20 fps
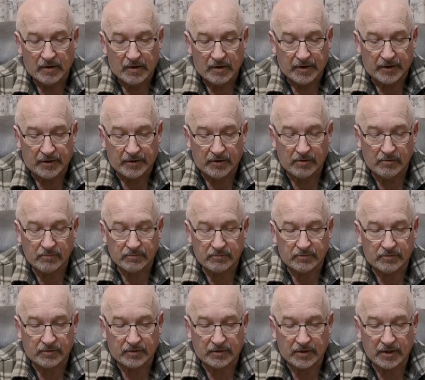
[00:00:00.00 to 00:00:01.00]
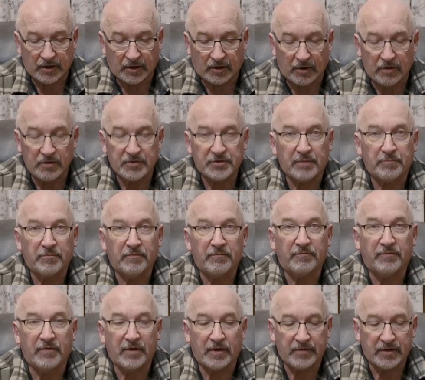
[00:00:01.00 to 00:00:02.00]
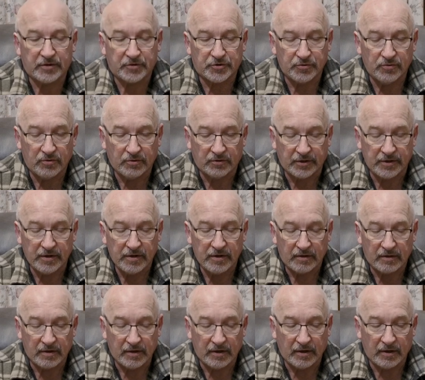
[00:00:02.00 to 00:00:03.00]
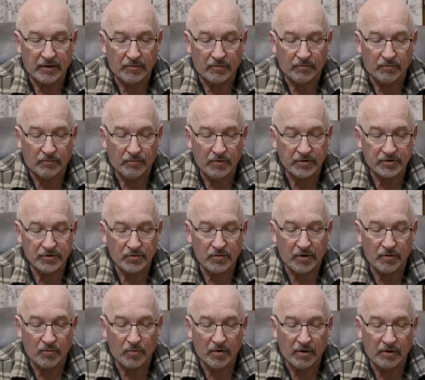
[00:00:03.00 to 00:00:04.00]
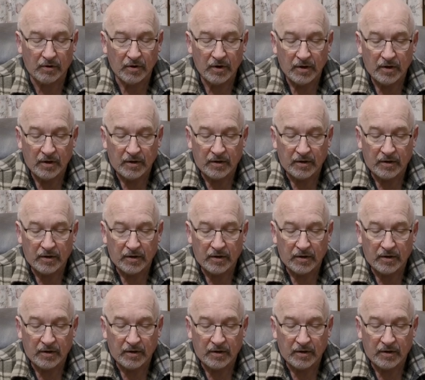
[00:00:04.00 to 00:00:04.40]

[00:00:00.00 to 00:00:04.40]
and I'll get a close-up of that shortly, works quite well.